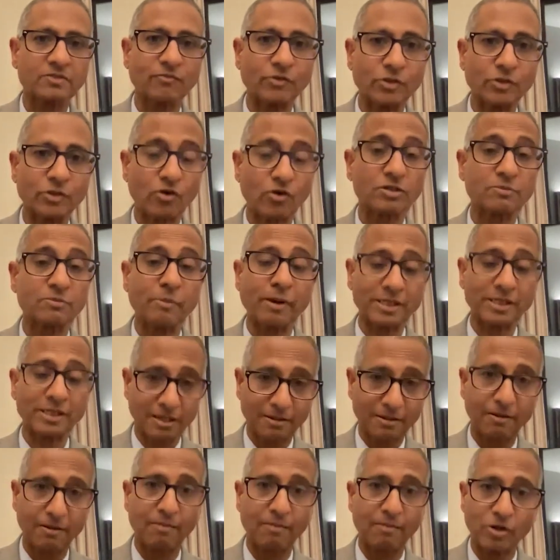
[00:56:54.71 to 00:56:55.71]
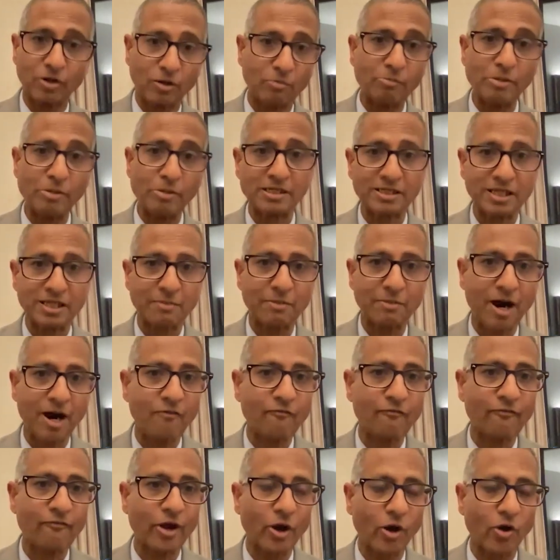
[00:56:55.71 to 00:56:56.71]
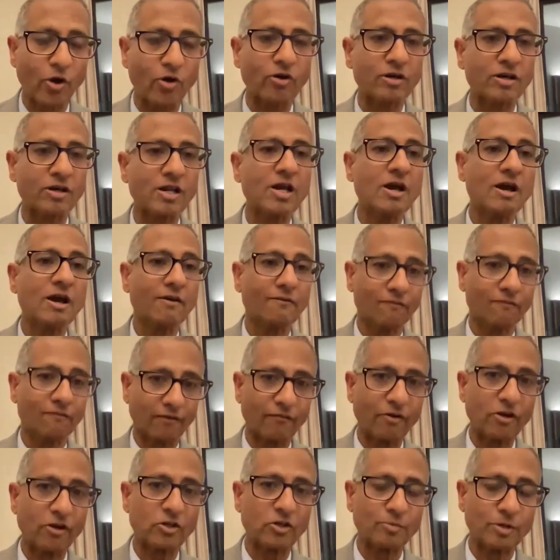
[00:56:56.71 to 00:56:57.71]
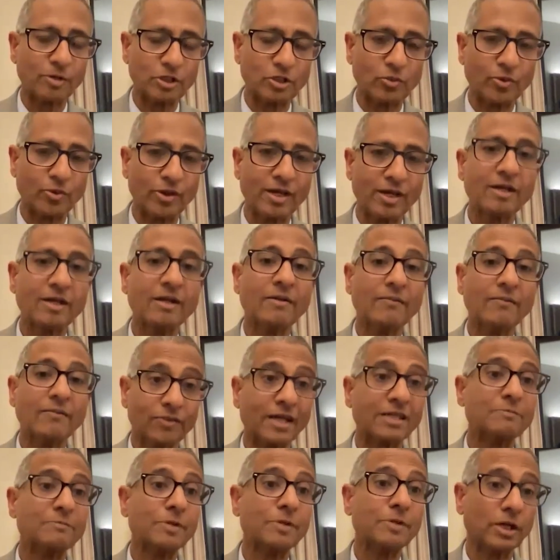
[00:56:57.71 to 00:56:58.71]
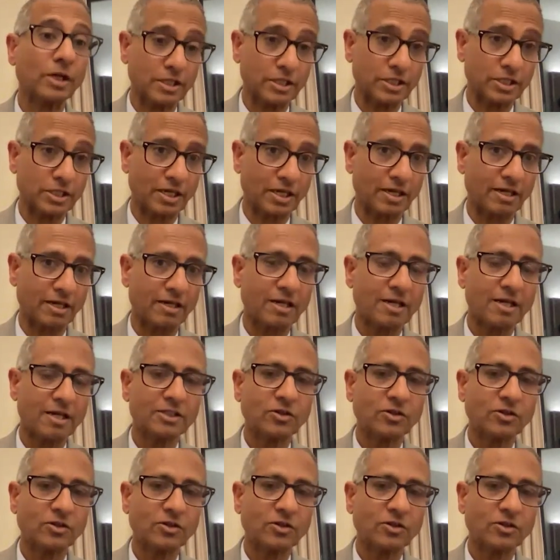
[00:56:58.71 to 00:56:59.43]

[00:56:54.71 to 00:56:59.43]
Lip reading: we don't meet them halfway on what we should be doing, that will be a concern.